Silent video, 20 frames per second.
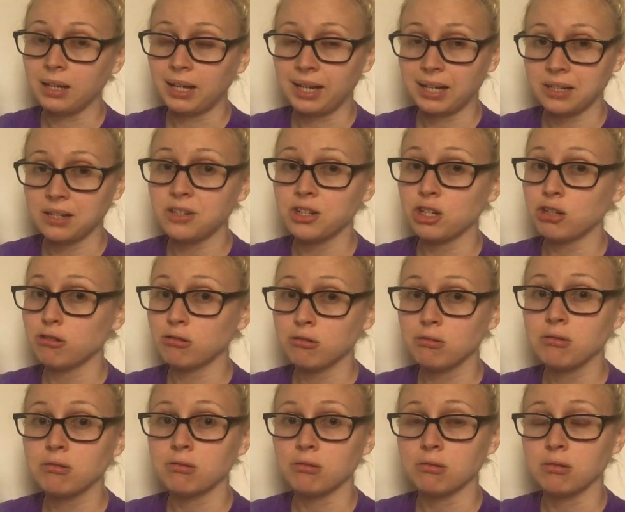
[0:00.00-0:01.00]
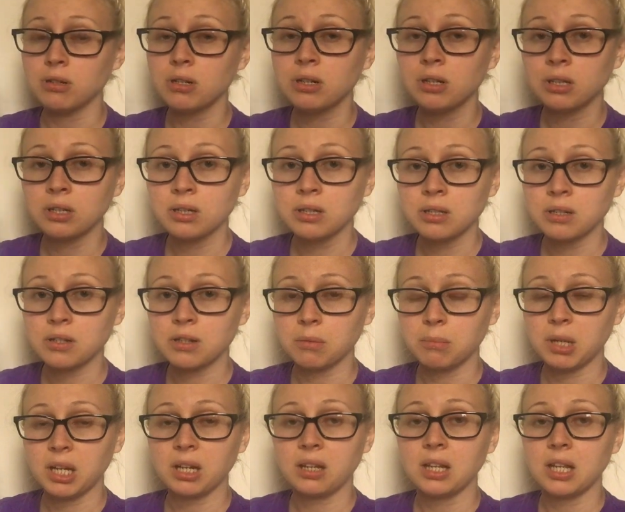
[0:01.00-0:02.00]
and a to
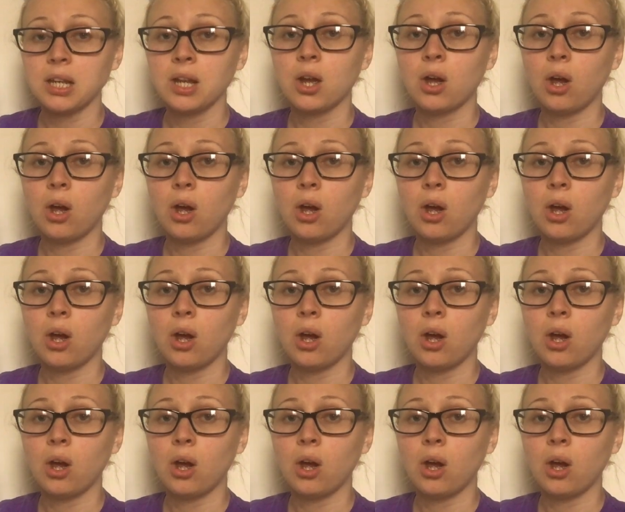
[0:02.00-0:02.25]
make the